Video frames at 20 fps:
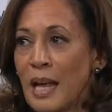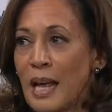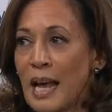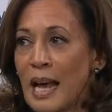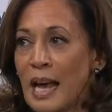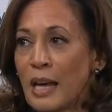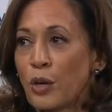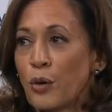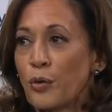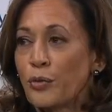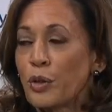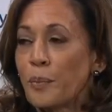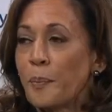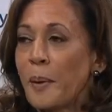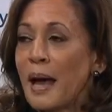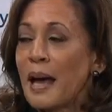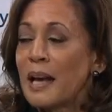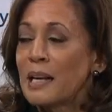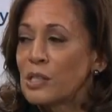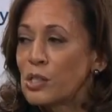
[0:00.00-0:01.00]
And over the
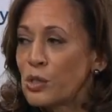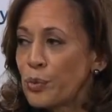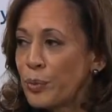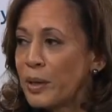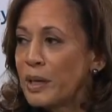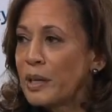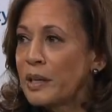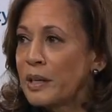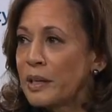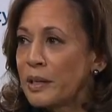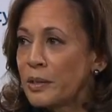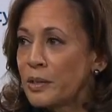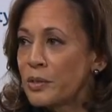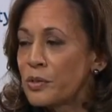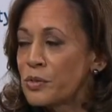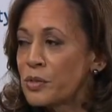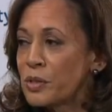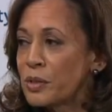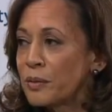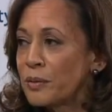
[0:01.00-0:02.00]
past 3
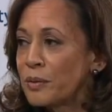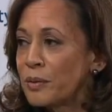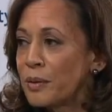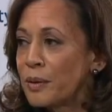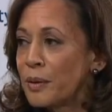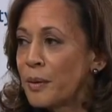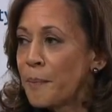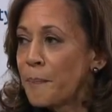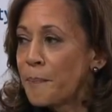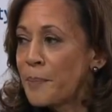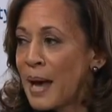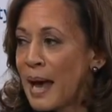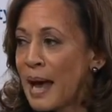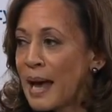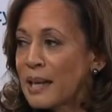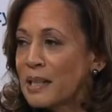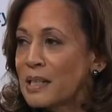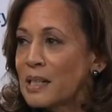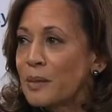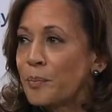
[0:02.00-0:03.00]
years,
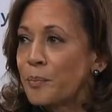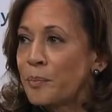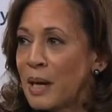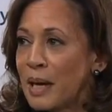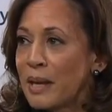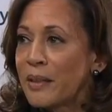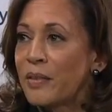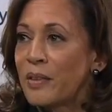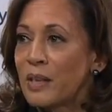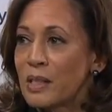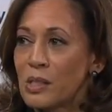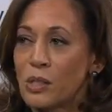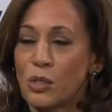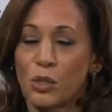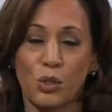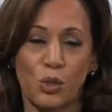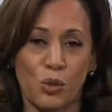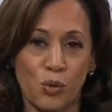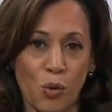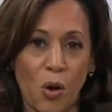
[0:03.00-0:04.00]
backed by this
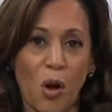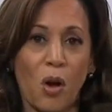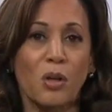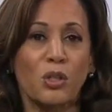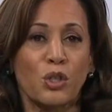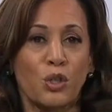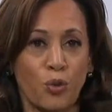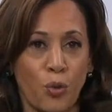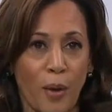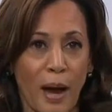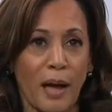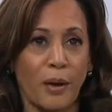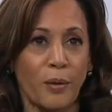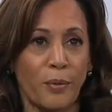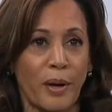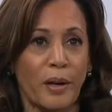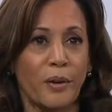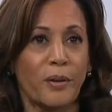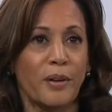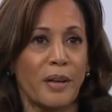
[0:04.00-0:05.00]
strong track
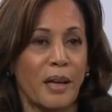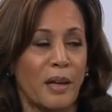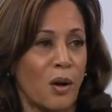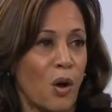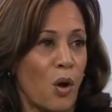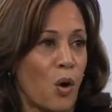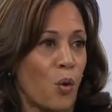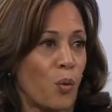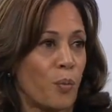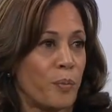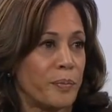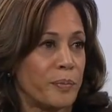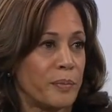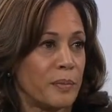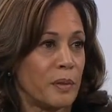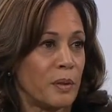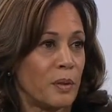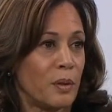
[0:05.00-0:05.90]
record at home,